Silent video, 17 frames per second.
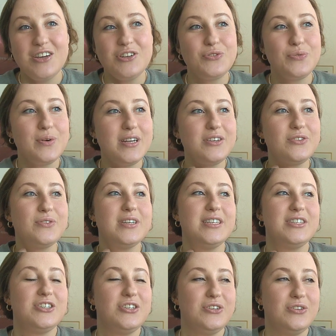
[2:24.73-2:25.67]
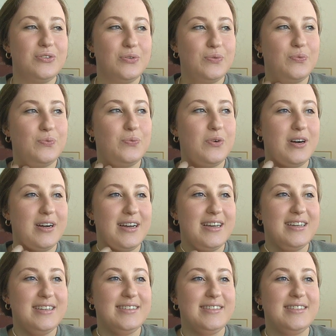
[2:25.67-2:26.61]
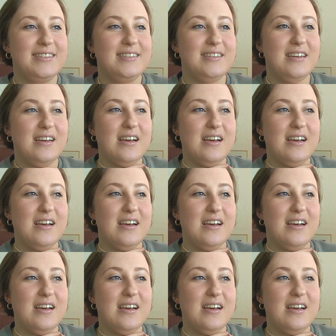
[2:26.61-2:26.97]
2022 was